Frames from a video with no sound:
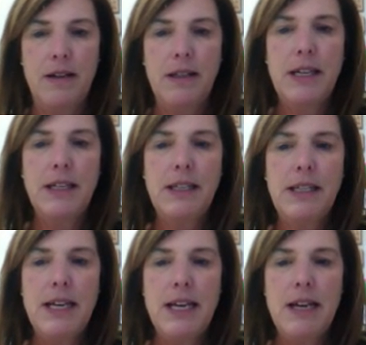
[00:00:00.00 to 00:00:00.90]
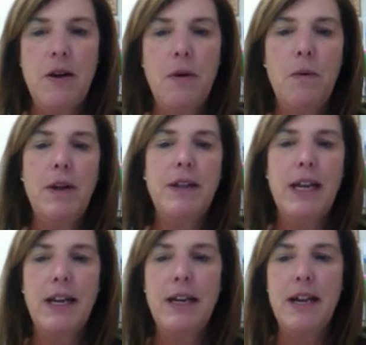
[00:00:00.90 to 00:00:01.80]
let's see what
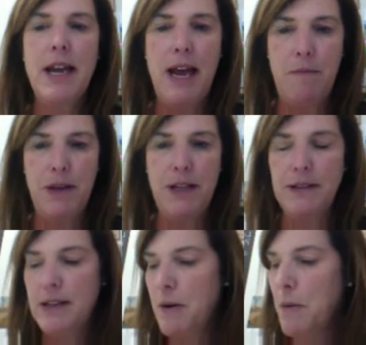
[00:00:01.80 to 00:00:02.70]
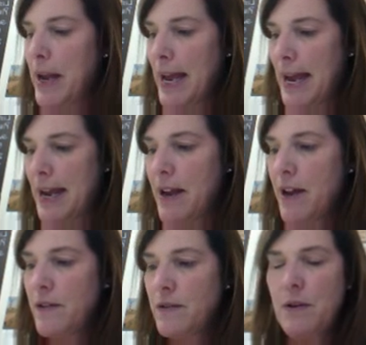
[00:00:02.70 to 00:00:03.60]
then happens. Okay,
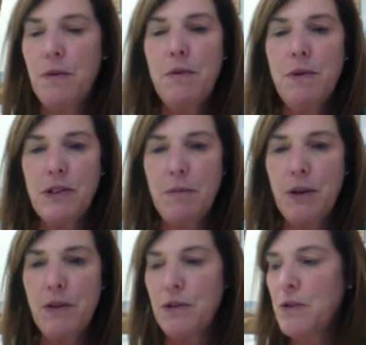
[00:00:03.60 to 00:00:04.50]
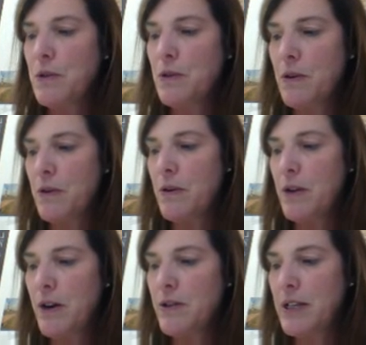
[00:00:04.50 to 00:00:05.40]
so we were supposed to
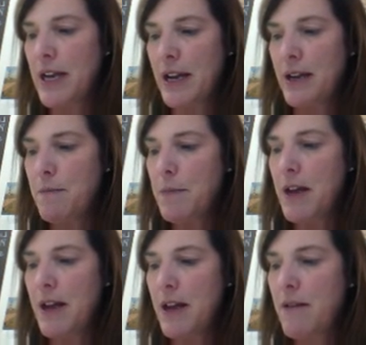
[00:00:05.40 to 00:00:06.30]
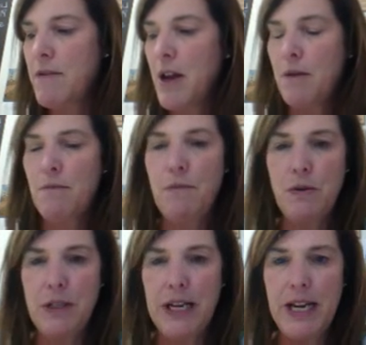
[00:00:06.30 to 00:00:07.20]
circle our type of
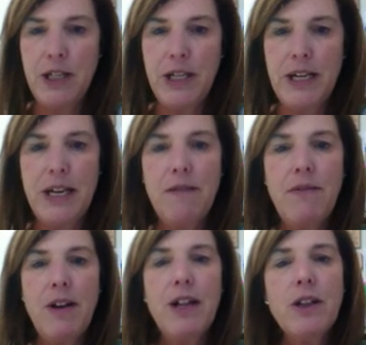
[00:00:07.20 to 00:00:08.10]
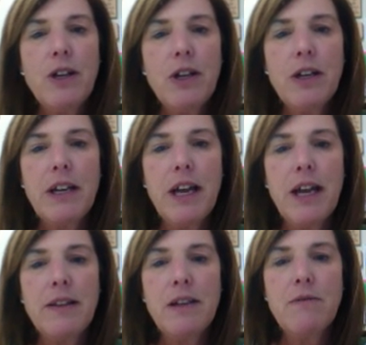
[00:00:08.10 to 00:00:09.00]
mutation. If I look
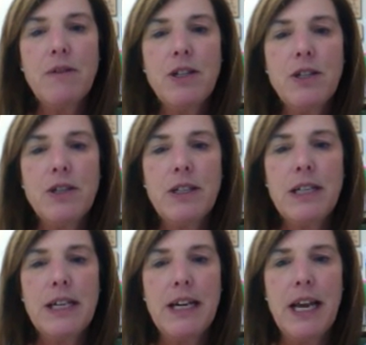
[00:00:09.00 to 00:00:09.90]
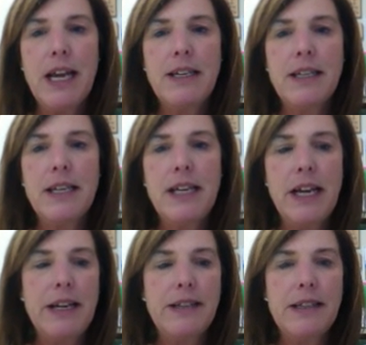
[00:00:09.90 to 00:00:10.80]
at the original DNA,
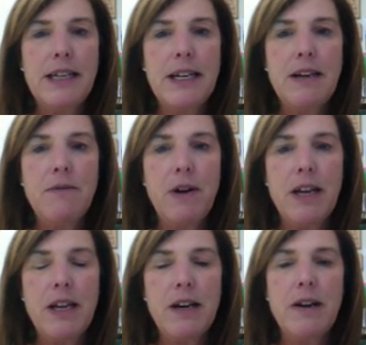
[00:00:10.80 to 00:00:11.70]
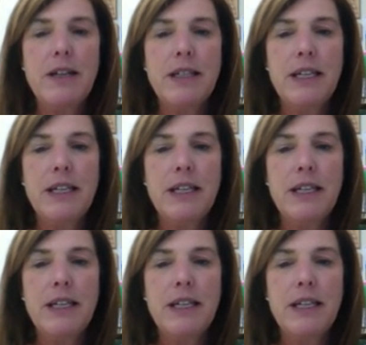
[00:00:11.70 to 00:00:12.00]
TAC right here and